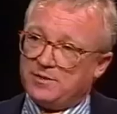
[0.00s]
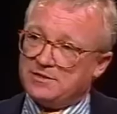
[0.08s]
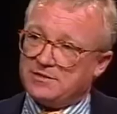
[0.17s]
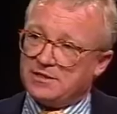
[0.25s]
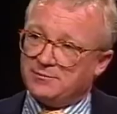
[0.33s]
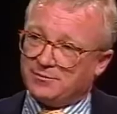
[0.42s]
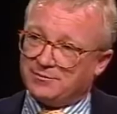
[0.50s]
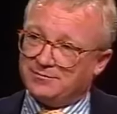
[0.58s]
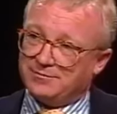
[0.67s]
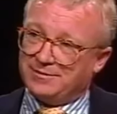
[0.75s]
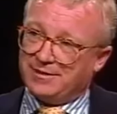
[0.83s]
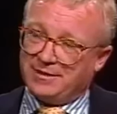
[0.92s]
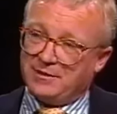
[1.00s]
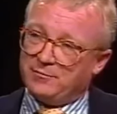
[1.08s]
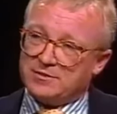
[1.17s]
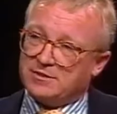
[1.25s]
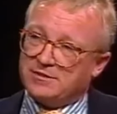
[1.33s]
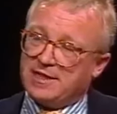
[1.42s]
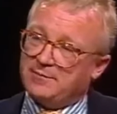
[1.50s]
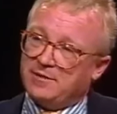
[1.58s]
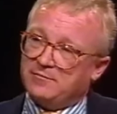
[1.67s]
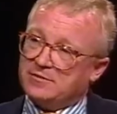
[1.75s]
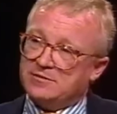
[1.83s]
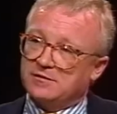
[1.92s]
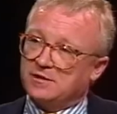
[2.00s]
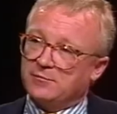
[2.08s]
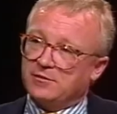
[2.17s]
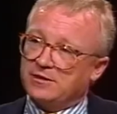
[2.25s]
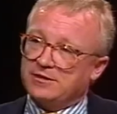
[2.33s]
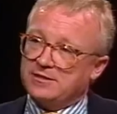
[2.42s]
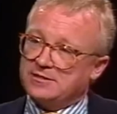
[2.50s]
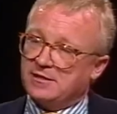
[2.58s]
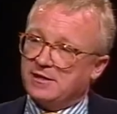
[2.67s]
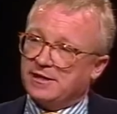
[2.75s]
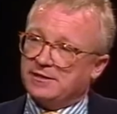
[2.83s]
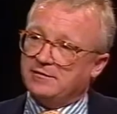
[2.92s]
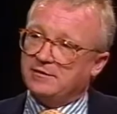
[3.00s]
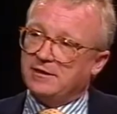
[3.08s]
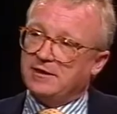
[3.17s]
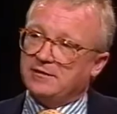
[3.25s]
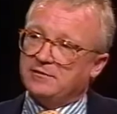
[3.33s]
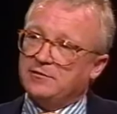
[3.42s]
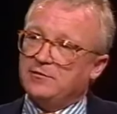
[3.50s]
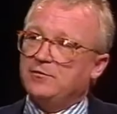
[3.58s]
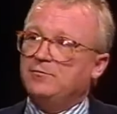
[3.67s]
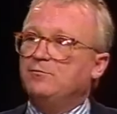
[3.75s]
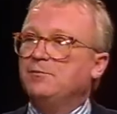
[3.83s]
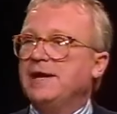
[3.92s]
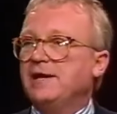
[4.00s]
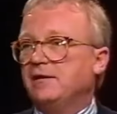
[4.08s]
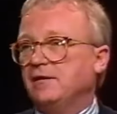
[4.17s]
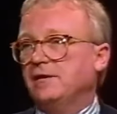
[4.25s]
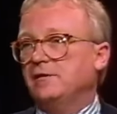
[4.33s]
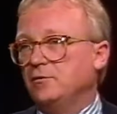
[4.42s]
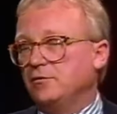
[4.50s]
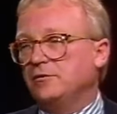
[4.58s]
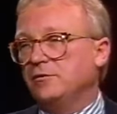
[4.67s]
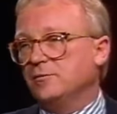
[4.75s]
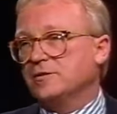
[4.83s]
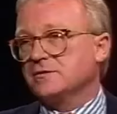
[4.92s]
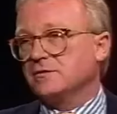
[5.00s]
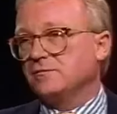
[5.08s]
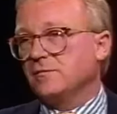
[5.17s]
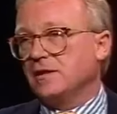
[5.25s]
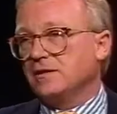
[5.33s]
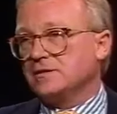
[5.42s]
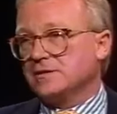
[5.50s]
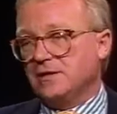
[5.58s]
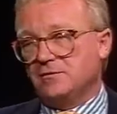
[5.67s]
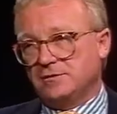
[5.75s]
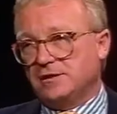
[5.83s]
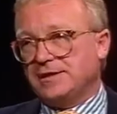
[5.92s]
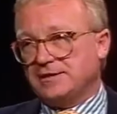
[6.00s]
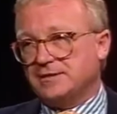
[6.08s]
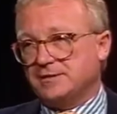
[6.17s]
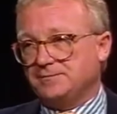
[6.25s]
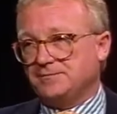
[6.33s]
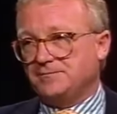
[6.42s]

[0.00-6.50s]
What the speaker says: Peacekeeper. And it was a name that was deliberately designed to make a nuclear missile sound nice.